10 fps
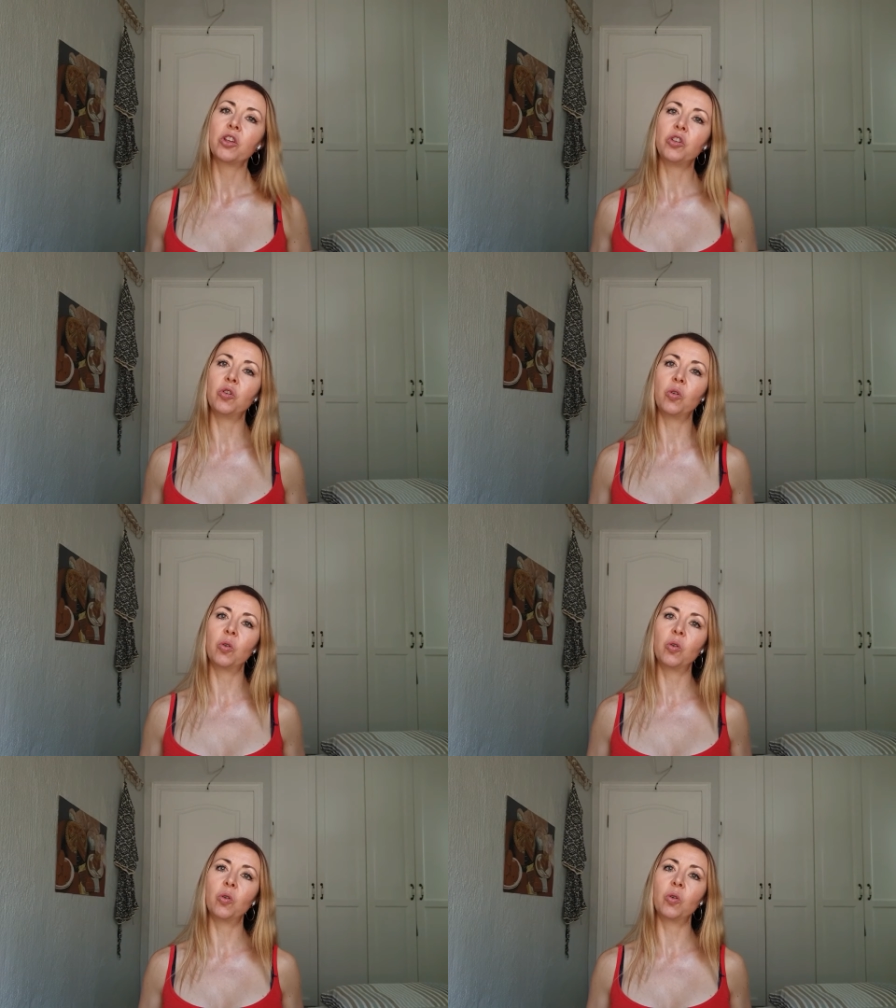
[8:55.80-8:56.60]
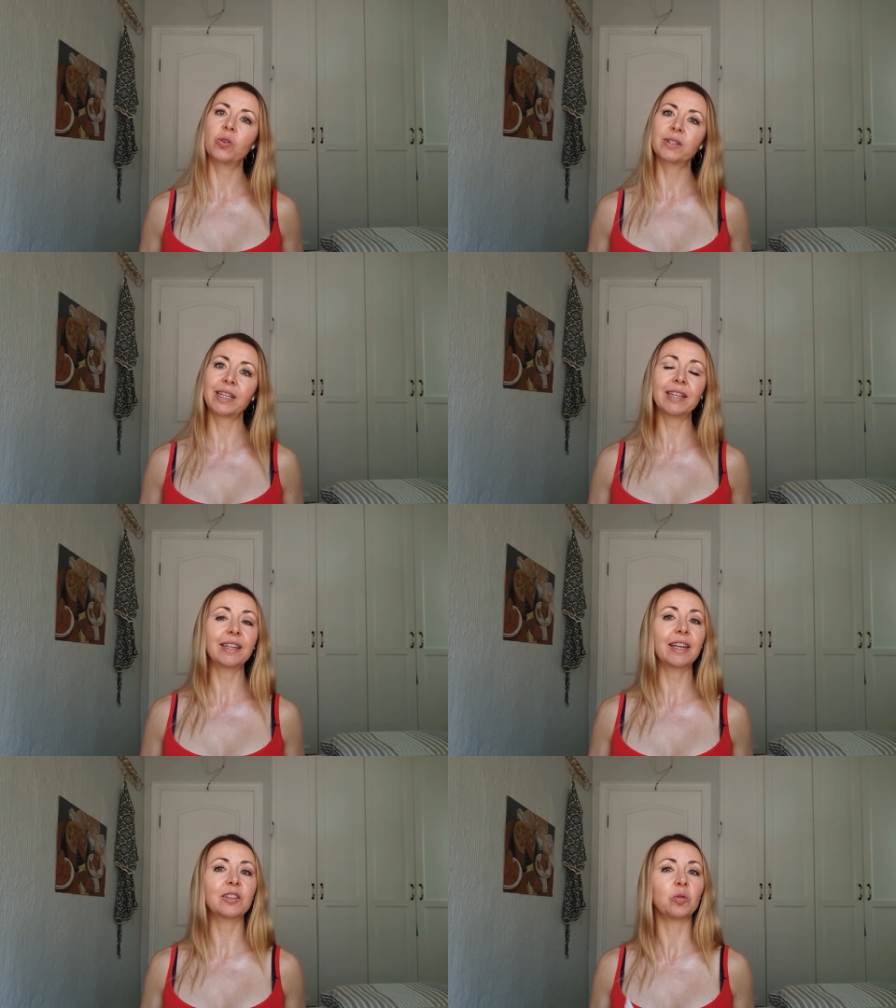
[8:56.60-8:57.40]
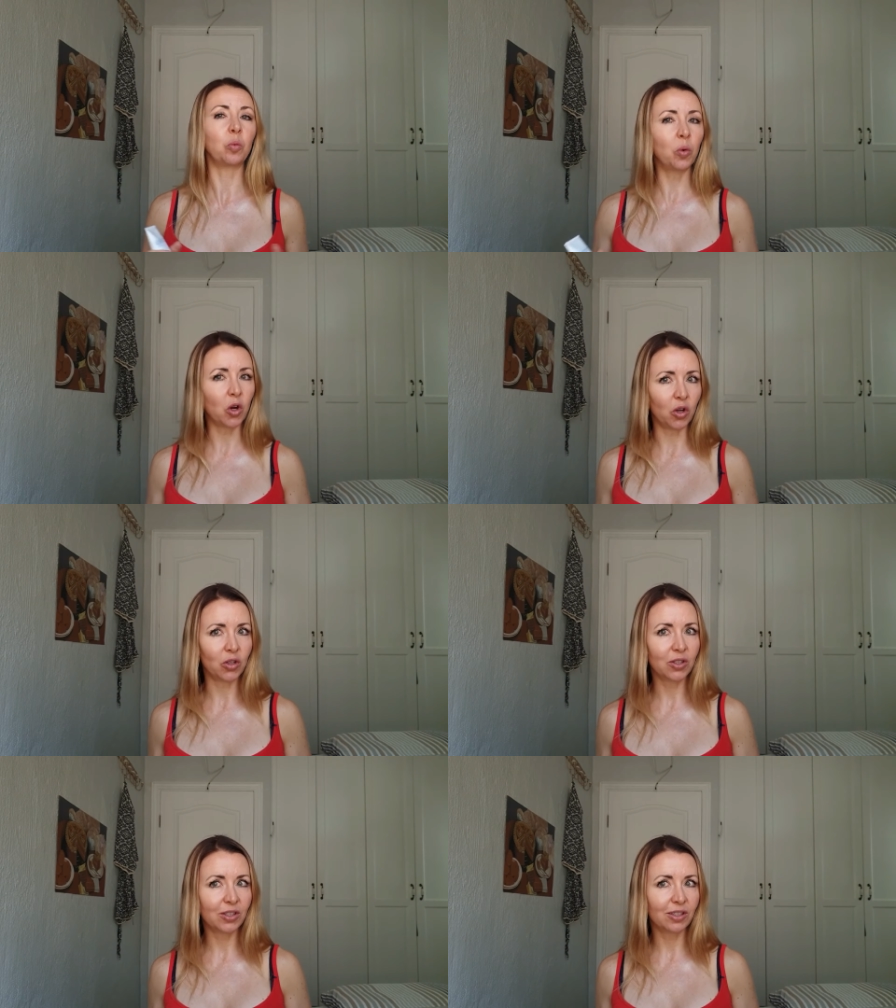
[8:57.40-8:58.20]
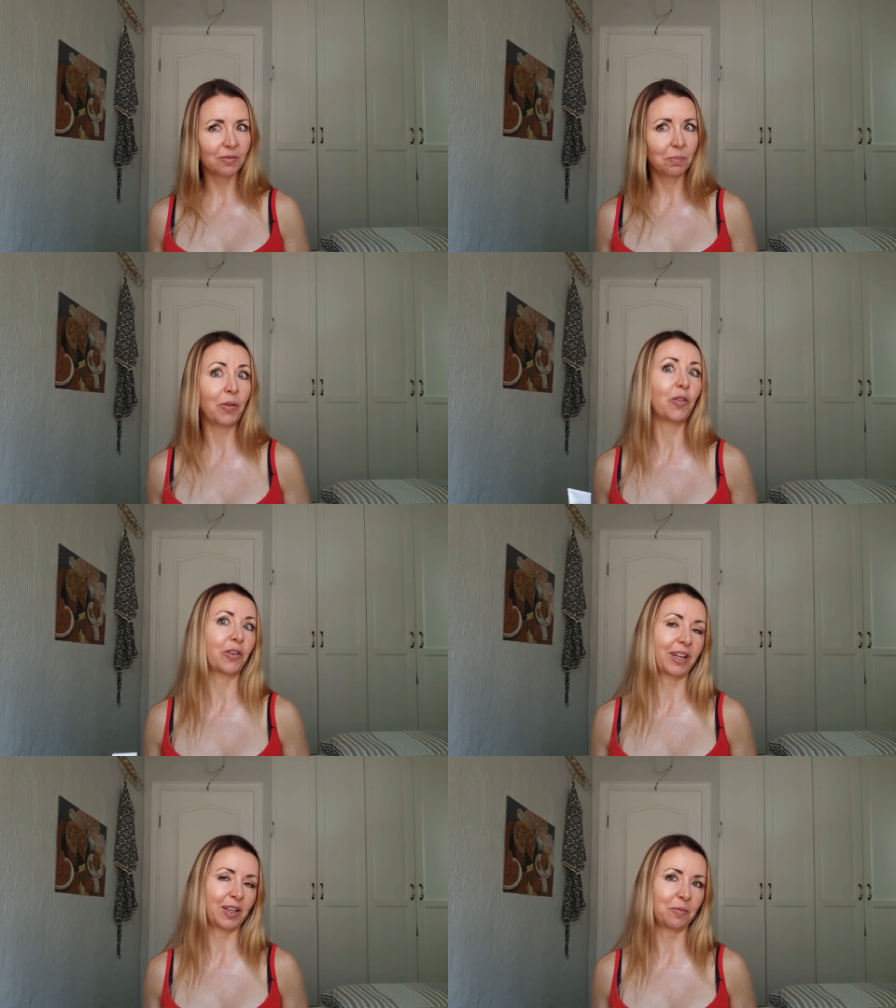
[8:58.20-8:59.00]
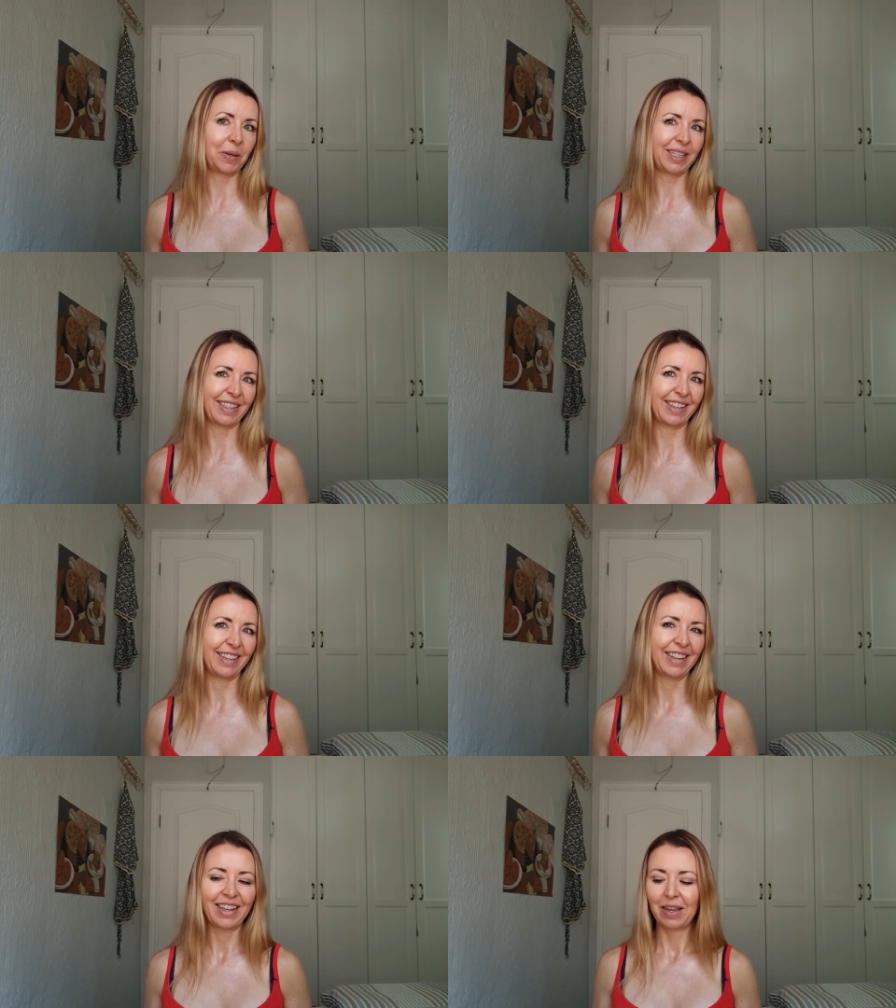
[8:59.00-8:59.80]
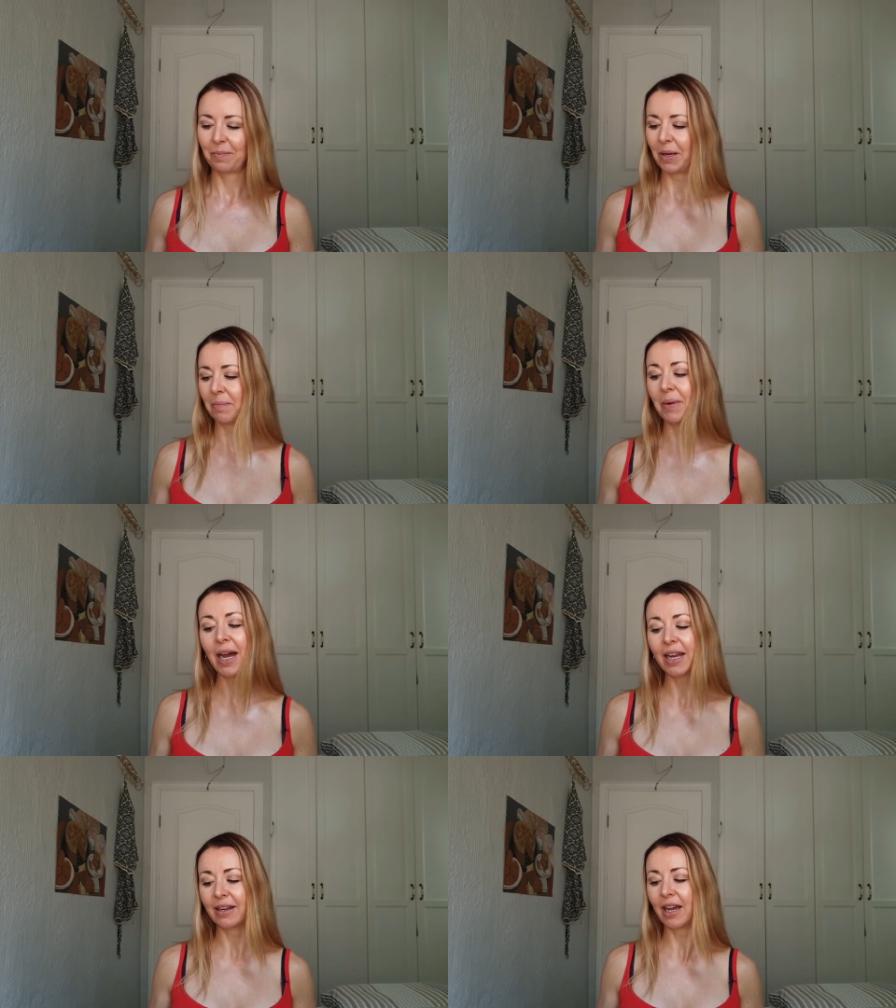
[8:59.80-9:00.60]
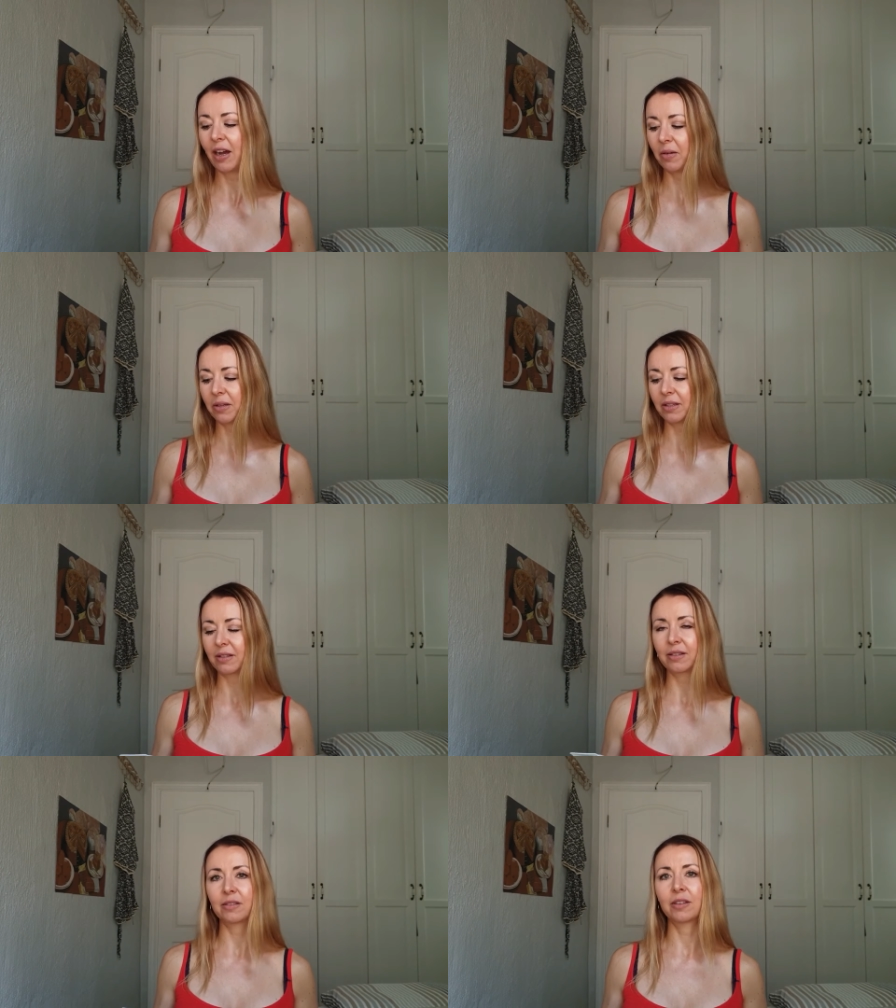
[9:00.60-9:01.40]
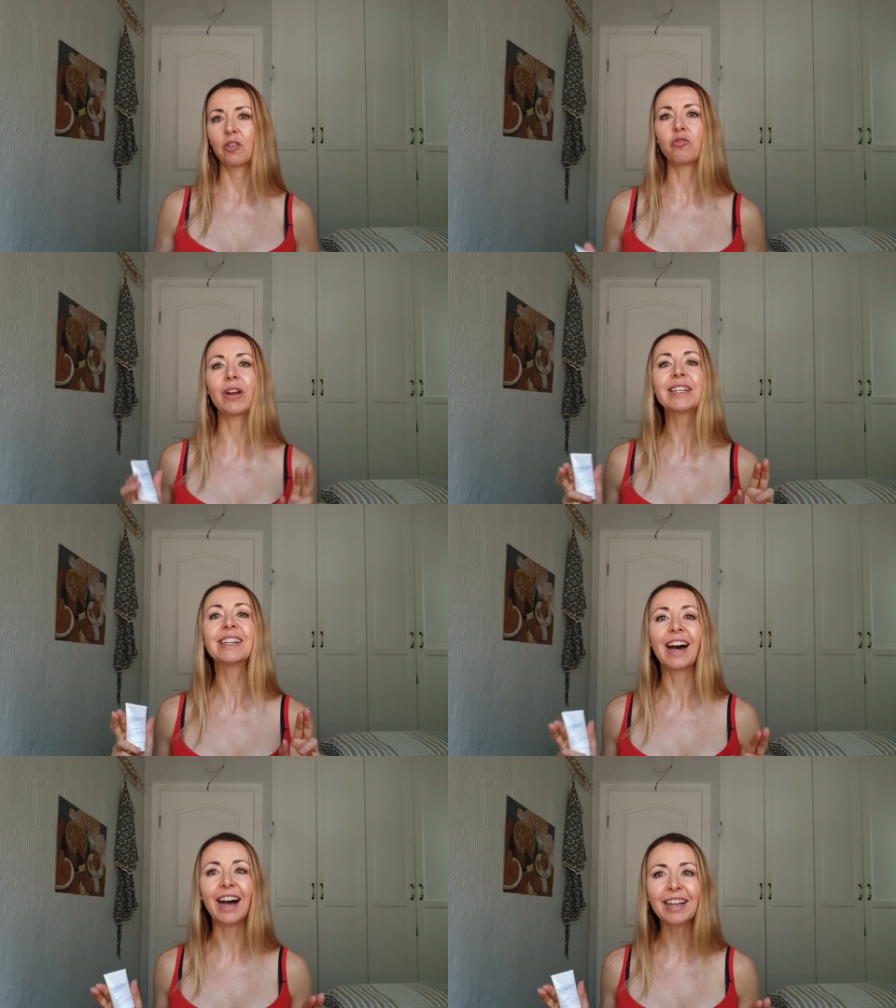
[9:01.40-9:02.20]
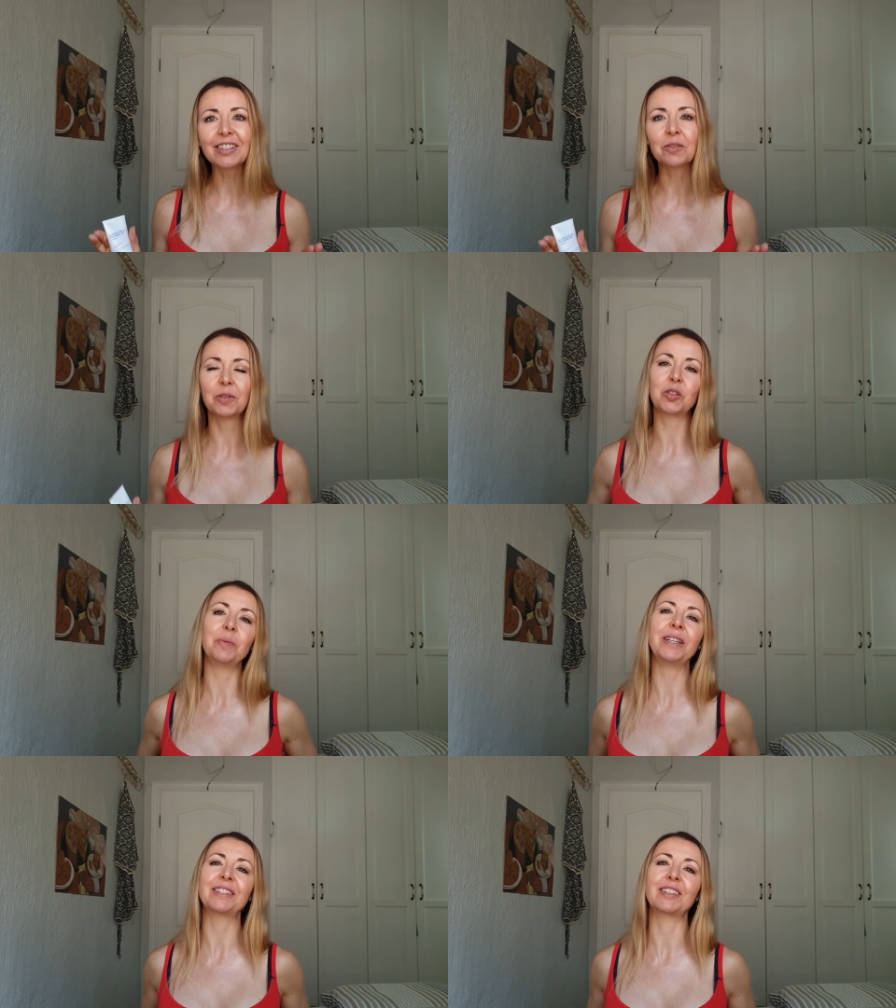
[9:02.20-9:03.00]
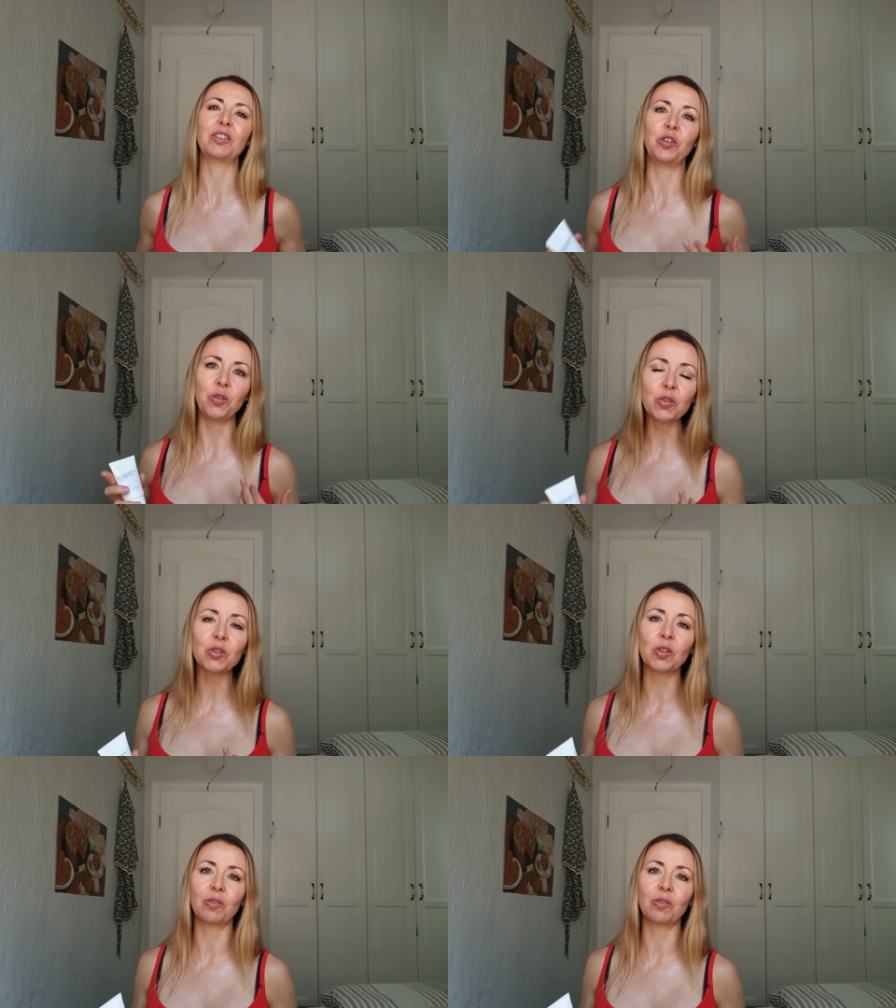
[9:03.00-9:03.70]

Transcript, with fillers: your skin gets worse before it gets better. But mine now is retinized, which means it's used to the